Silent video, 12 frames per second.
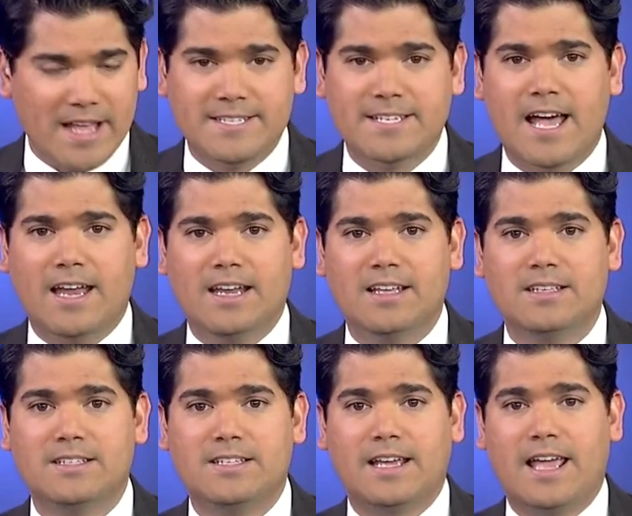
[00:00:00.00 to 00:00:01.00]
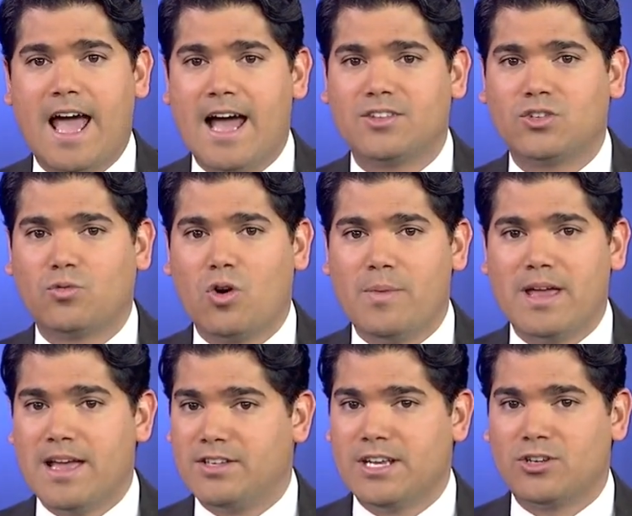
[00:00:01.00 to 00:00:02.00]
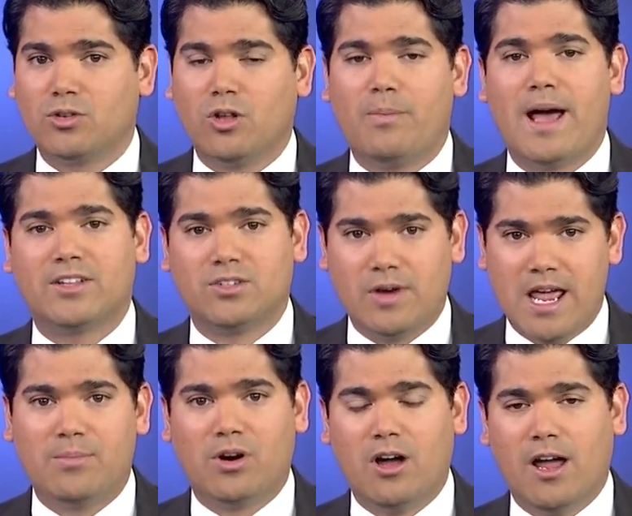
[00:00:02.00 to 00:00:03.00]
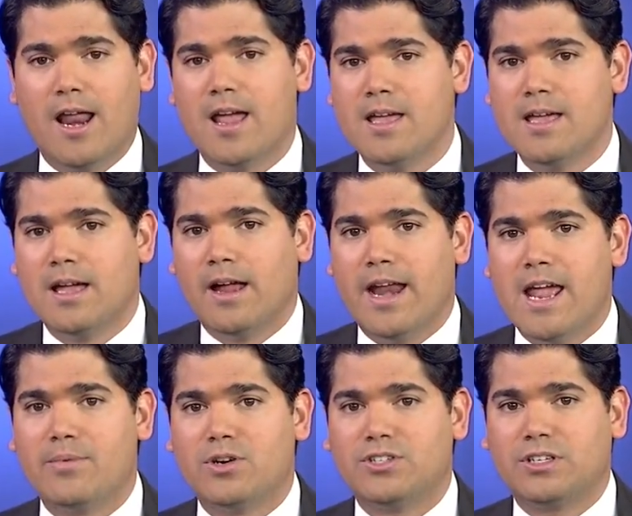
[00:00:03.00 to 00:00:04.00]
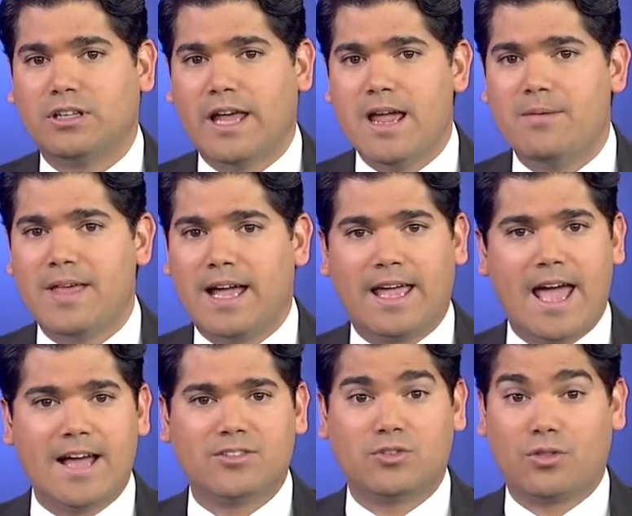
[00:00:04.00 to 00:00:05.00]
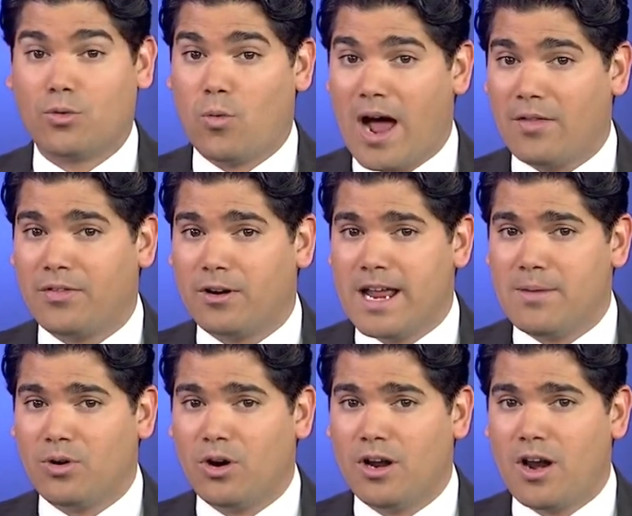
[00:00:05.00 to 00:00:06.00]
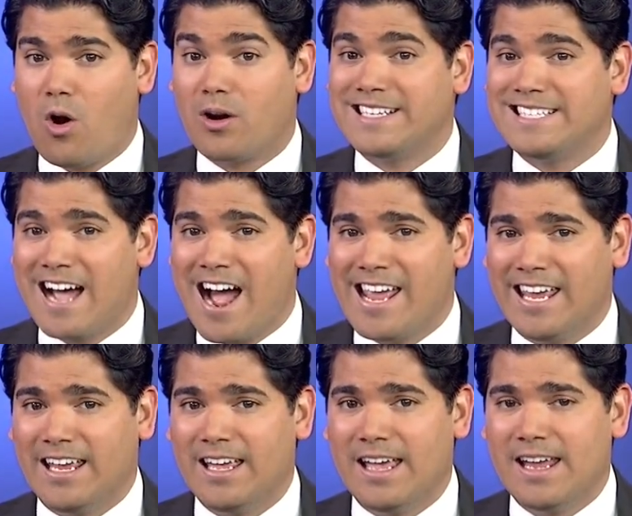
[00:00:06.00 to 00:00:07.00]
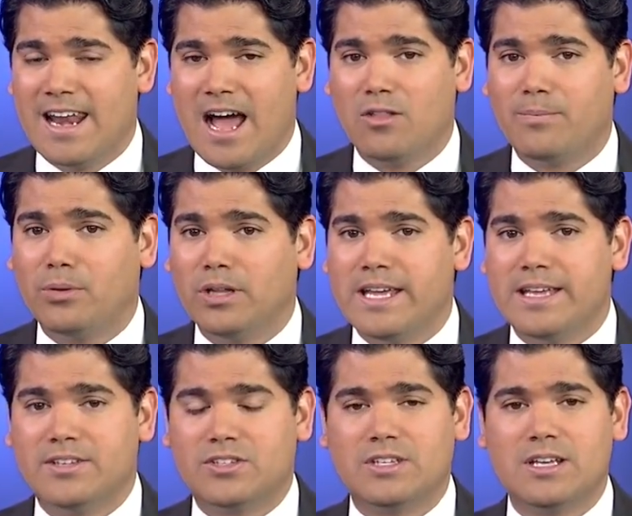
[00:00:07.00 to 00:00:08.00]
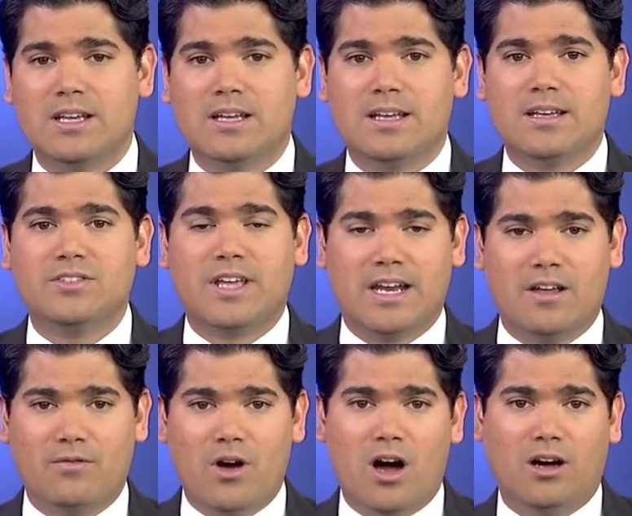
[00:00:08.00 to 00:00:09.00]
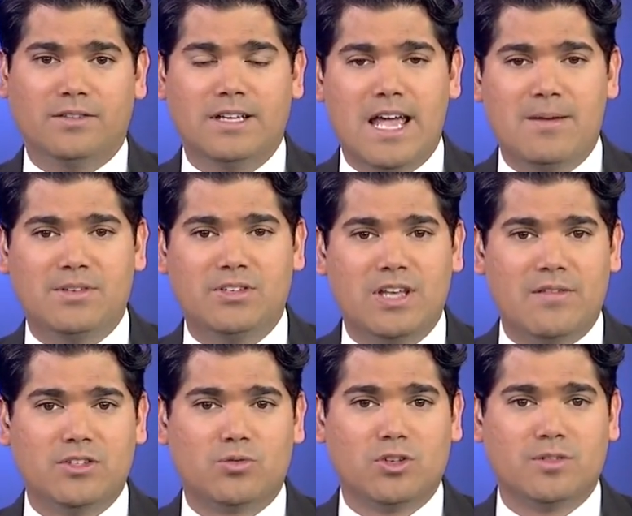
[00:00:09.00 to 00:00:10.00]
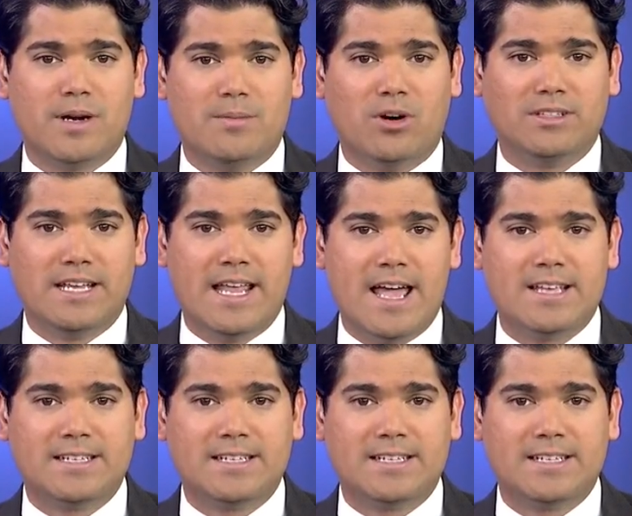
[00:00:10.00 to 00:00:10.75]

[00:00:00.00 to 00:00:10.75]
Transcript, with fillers: 10. Sick cats roaming a central El Paso neighborhood. Neighbors claim that cats throughout their neighborhood are dying, and now the police is getting involved. ABC7's Rosemary Montañez